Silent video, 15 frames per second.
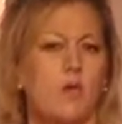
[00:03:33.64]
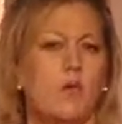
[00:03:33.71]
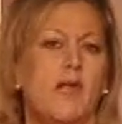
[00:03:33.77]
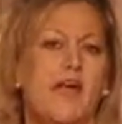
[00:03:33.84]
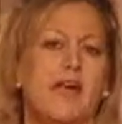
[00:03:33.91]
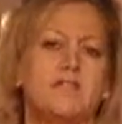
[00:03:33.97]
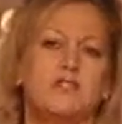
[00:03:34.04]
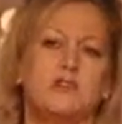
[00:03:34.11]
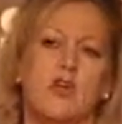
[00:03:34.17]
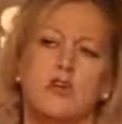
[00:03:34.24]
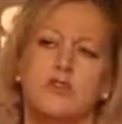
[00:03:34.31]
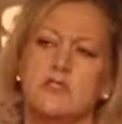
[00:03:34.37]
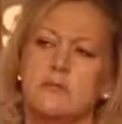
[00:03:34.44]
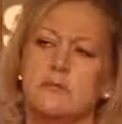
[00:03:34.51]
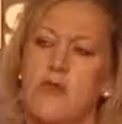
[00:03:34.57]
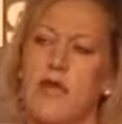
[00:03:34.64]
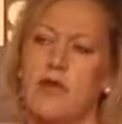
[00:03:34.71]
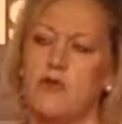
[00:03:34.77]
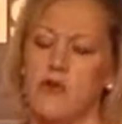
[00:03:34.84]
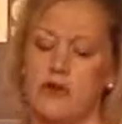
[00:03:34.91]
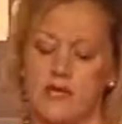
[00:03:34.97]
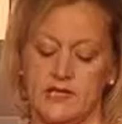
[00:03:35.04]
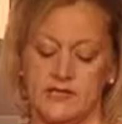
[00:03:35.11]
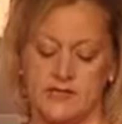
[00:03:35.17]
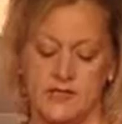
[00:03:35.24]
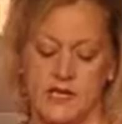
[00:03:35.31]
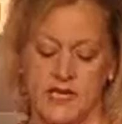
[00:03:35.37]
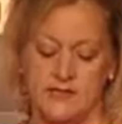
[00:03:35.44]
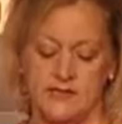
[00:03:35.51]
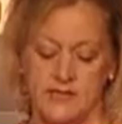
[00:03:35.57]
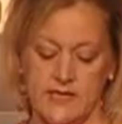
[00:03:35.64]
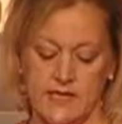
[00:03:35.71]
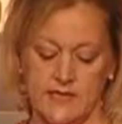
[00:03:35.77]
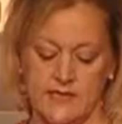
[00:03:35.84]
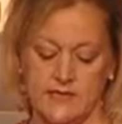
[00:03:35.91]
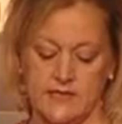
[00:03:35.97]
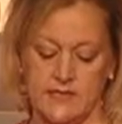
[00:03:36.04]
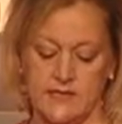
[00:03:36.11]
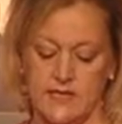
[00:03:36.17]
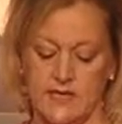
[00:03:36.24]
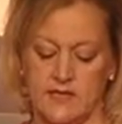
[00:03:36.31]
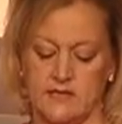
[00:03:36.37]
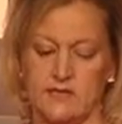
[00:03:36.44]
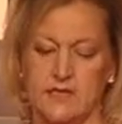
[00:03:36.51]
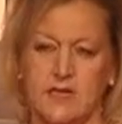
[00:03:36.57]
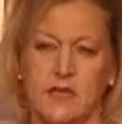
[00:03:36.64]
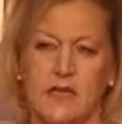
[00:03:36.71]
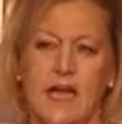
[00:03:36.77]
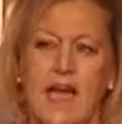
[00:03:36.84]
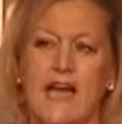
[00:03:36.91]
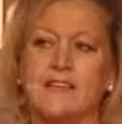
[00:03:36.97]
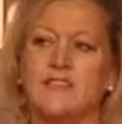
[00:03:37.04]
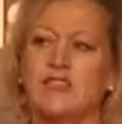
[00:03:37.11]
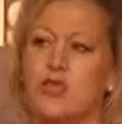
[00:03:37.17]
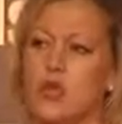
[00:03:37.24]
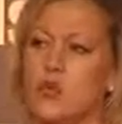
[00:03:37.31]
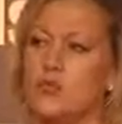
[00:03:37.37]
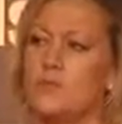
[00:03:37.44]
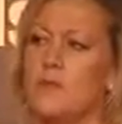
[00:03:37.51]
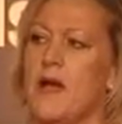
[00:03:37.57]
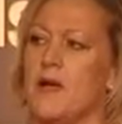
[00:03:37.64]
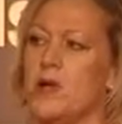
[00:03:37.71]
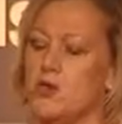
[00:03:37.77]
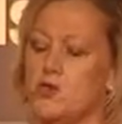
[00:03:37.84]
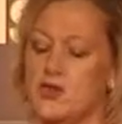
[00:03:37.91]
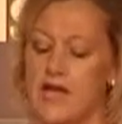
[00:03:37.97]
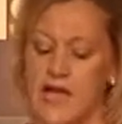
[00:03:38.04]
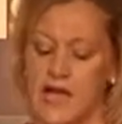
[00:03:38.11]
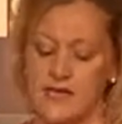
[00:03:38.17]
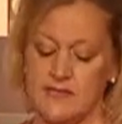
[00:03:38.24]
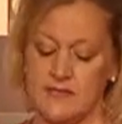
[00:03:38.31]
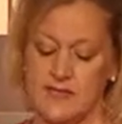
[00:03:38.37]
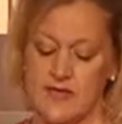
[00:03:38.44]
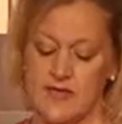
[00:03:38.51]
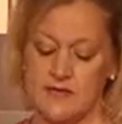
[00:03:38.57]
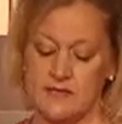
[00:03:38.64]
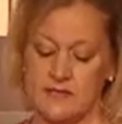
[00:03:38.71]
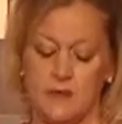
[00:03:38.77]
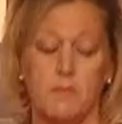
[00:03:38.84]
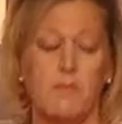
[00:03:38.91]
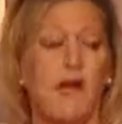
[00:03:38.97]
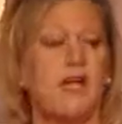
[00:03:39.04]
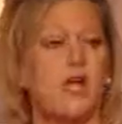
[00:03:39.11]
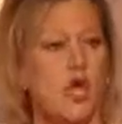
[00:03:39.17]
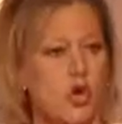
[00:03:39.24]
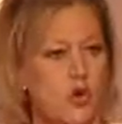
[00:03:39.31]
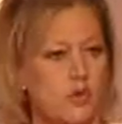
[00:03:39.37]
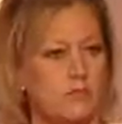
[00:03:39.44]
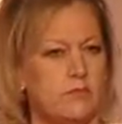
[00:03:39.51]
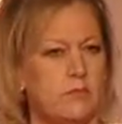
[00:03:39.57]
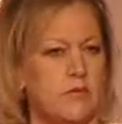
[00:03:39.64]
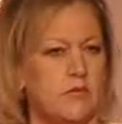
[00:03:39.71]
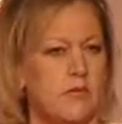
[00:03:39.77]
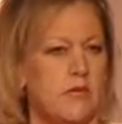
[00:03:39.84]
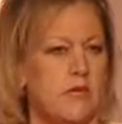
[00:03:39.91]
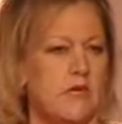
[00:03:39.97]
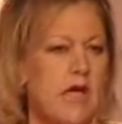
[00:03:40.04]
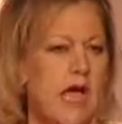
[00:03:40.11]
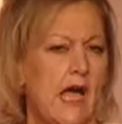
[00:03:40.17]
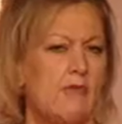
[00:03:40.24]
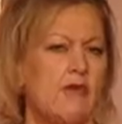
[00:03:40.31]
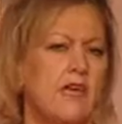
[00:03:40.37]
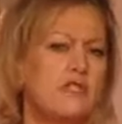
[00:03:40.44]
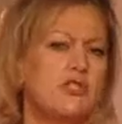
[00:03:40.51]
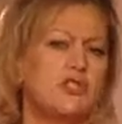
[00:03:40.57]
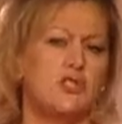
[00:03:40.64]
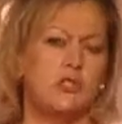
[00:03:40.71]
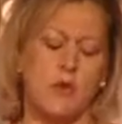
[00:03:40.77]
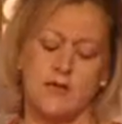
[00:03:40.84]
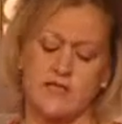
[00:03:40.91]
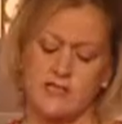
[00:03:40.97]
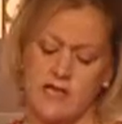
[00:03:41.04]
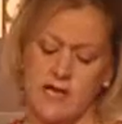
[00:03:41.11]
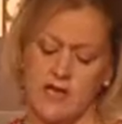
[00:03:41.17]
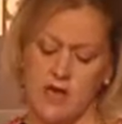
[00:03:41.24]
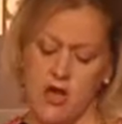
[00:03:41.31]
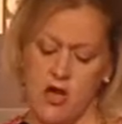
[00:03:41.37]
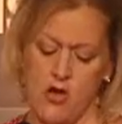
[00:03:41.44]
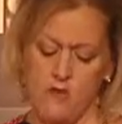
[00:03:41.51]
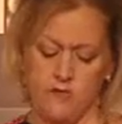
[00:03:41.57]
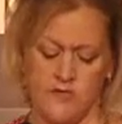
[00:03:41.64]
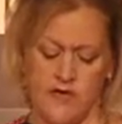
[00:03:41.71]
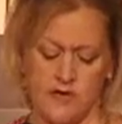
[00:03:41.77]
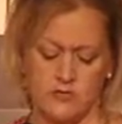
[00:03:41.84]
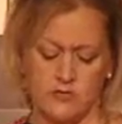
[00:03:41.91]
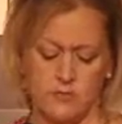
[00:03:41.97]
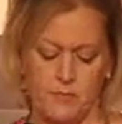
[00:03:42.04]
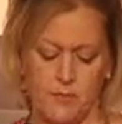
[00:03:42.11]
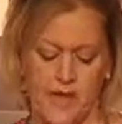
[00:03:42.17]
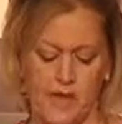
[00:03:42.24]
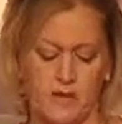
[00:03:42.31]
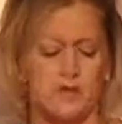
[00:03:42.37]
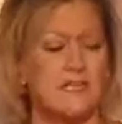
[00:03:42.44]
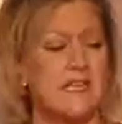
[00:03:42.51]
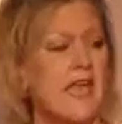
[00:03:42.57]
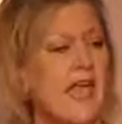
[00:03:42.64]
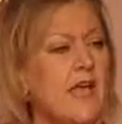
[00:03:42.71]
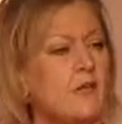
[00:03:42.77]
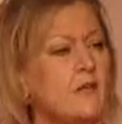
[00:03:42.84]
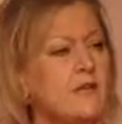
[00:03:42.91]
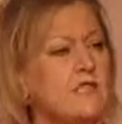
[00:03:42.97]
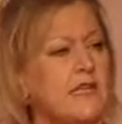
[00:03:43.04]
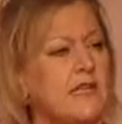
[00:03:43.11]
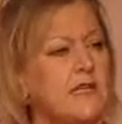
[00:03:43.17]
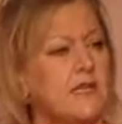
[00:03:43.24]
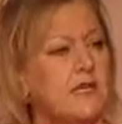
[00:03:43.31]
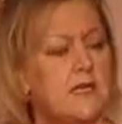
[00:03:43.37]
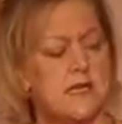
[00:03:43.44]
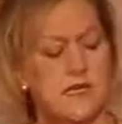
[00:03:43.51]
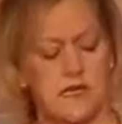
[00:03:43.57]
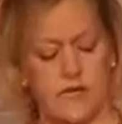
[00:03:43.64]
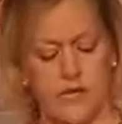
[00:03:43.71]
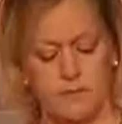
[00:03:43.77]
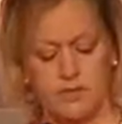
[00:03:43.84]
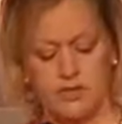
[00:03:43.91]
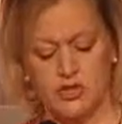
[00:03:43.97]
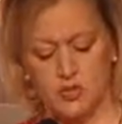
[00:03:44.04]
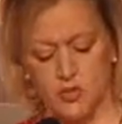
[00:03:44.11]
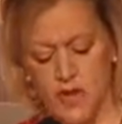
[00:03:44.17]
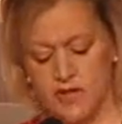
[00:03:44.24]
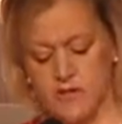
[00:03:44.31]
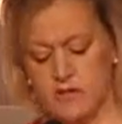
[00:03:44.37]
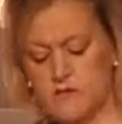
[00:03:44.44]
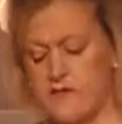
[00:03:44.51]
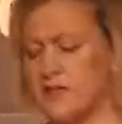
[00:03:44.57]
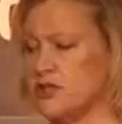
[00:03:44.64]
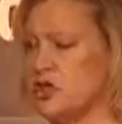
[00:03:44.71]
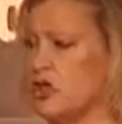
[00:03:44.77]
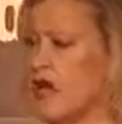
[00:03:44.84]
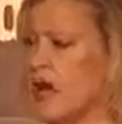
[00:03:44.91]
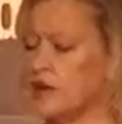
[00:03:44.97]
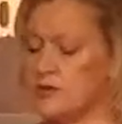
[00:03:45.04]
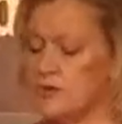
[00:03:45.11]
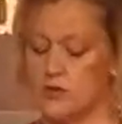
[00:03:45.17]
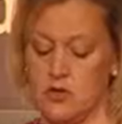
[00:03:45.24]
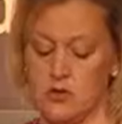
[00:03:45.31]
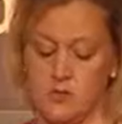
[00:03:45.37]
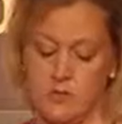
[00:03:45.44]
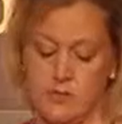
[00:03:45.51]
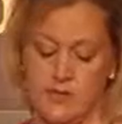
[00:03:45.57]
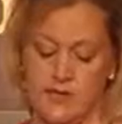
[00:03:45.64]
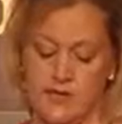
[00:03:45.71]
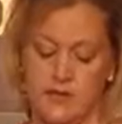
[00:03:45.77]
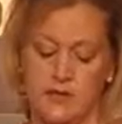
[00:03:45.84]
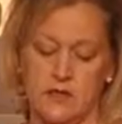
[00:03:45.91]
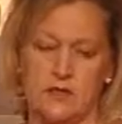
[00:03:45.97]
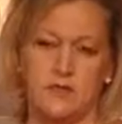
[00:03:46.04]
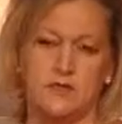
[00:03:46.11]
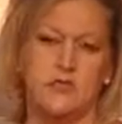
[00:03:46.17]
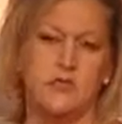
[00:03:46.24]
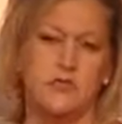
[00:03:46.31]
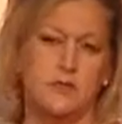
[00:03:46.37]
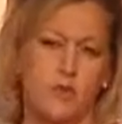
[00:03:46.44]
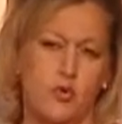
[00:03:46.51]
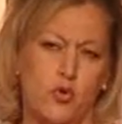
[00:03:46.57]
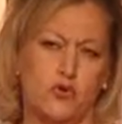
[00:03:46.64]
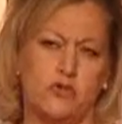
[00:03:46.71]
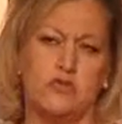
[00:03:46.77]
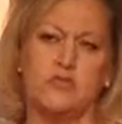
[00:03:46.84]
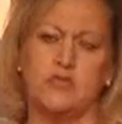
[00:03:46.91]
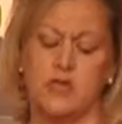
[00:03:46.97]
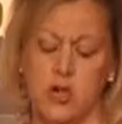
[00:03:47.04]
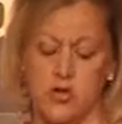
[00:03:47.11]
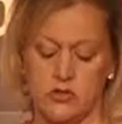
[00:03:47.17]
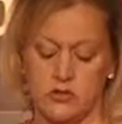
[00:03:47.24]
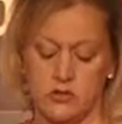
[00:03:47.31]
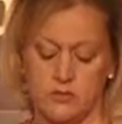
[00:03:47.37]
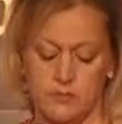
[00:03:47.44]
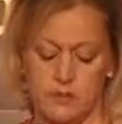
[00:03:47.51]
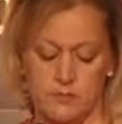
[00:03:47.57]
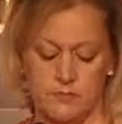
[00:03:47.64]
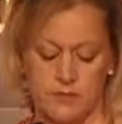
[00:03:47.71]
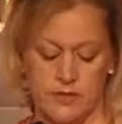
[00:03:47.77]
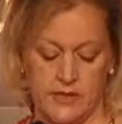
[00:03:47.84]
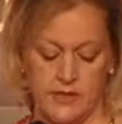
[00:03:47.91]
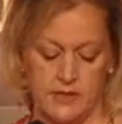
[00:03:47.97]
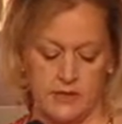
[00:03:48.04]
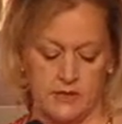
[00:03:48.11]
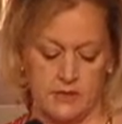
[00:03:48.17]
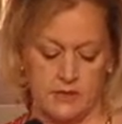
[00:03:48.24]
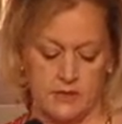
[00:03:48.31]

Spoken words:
When I started Pyronics in 1986, I sold my only asset, my home. I raised £28,500 in equity and persuaded a venture capital company to support a start-up company.